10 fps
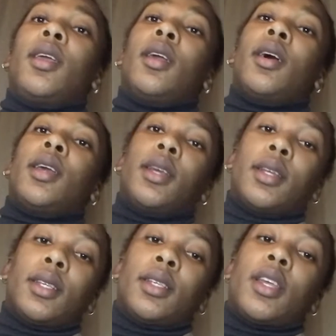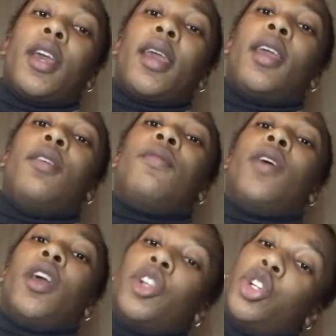here is,
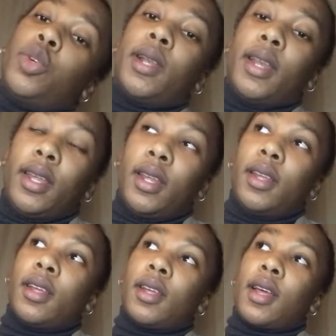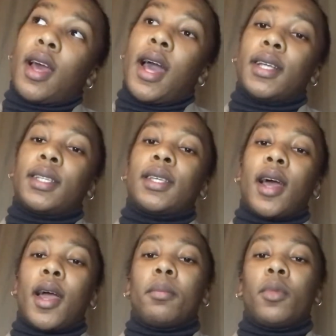eventually, as
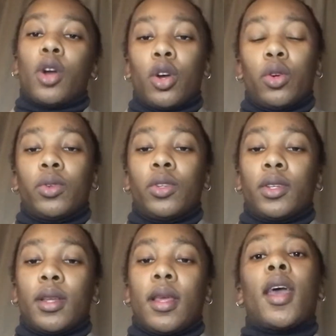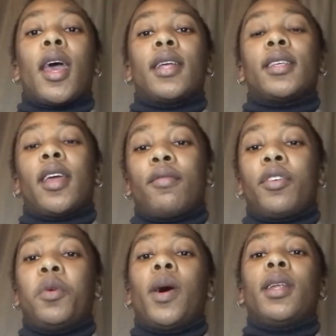time goes, as
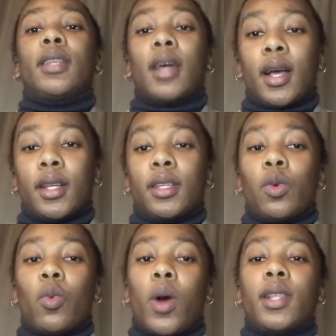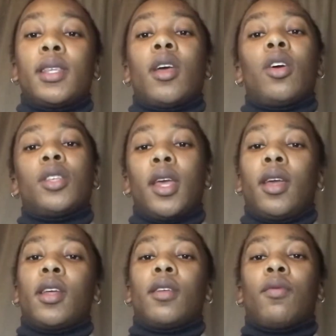everyone does, once they are
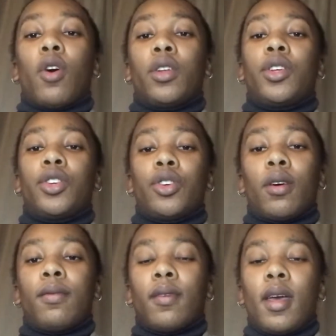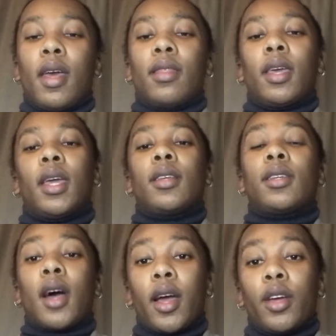taken advantage of, they get
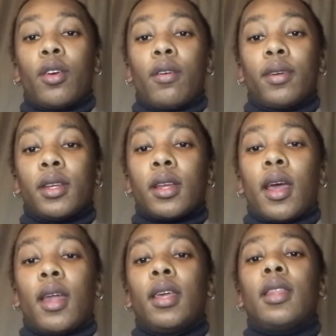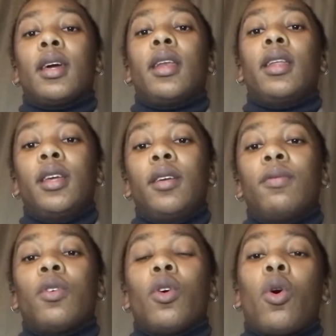tired of it and either
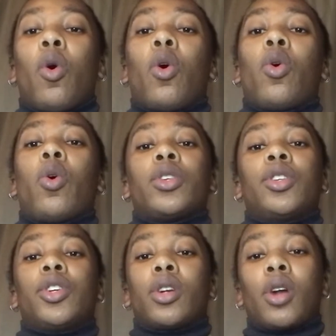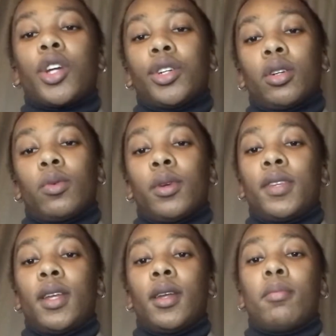leave or cause destruction. We've
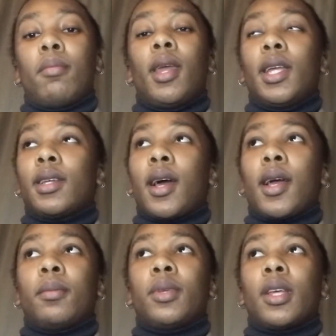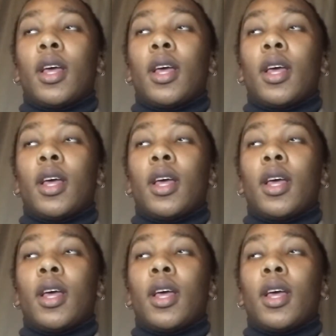seen it many times